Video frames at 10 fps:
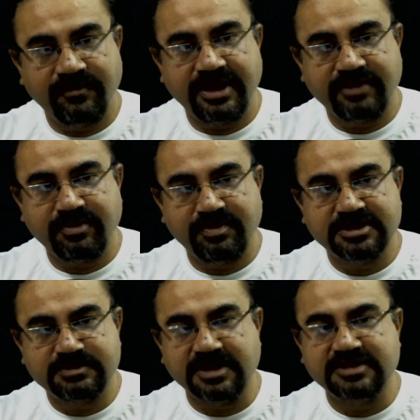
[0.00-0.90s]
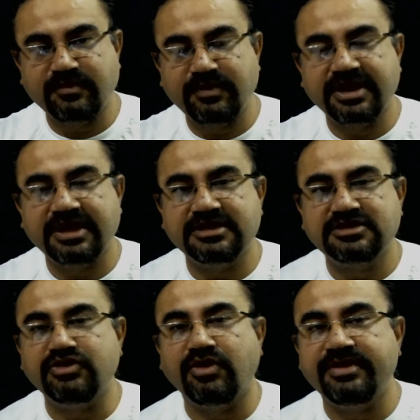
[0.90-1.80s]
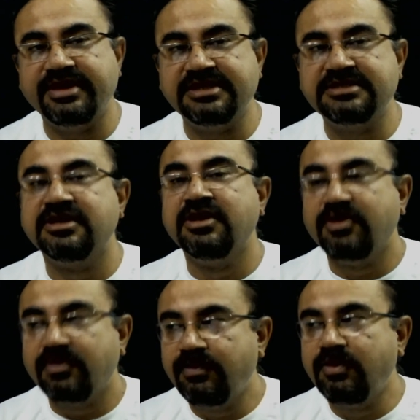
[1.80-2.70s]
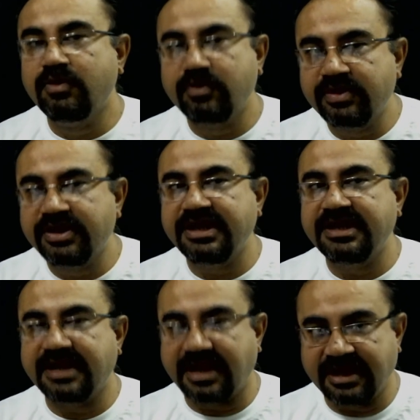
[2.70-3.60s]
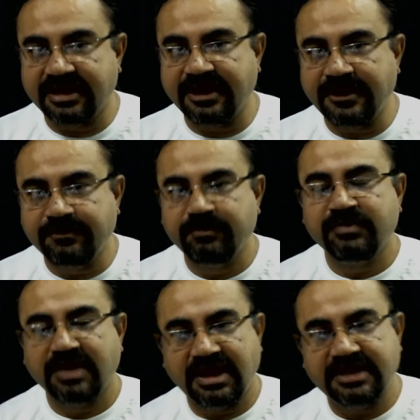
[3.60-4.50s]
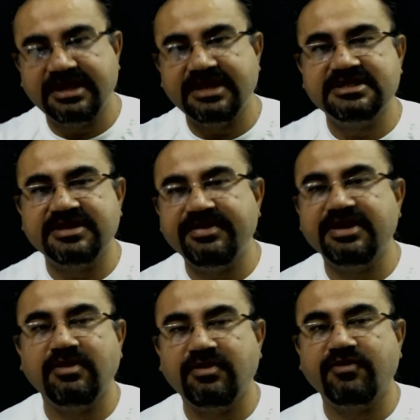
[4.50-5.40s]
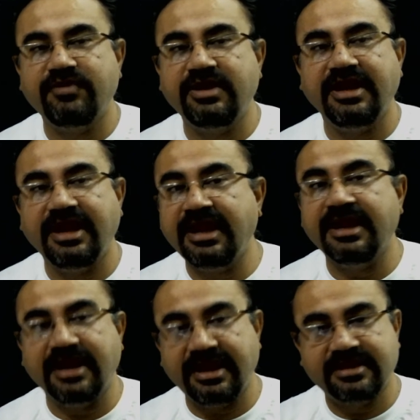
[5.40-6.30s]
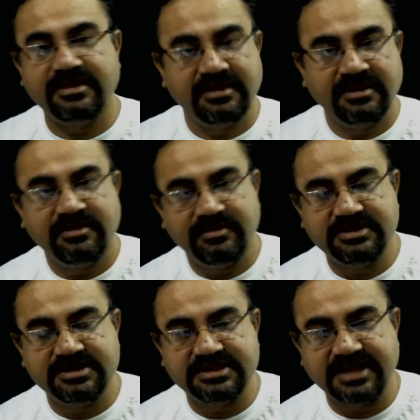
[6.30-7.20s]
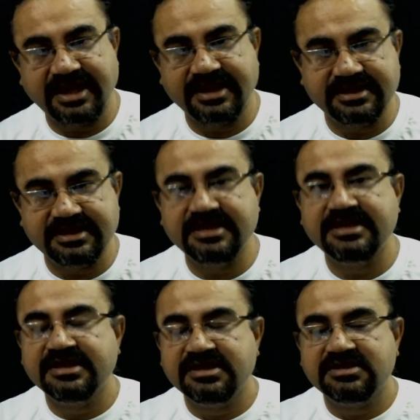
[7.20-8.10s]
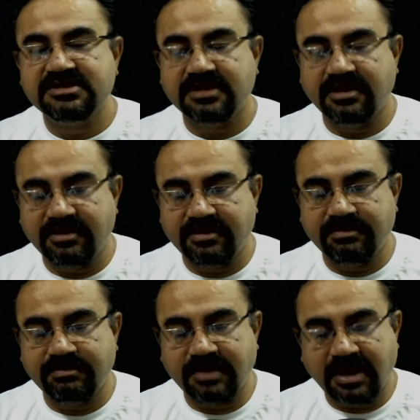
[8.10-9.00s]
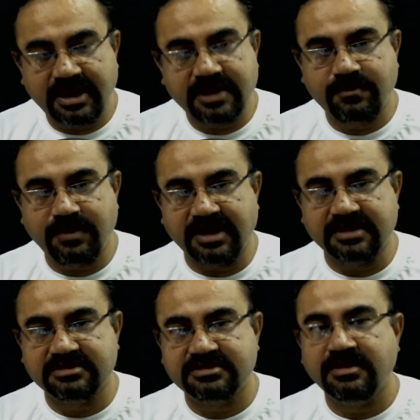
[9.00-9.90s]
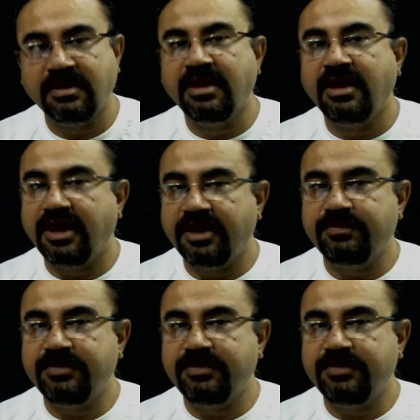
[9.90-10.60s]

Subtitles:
Let me be specific, it is known as blue-green algae, and that is having chlorophyll A, like which is there in the herb plants. And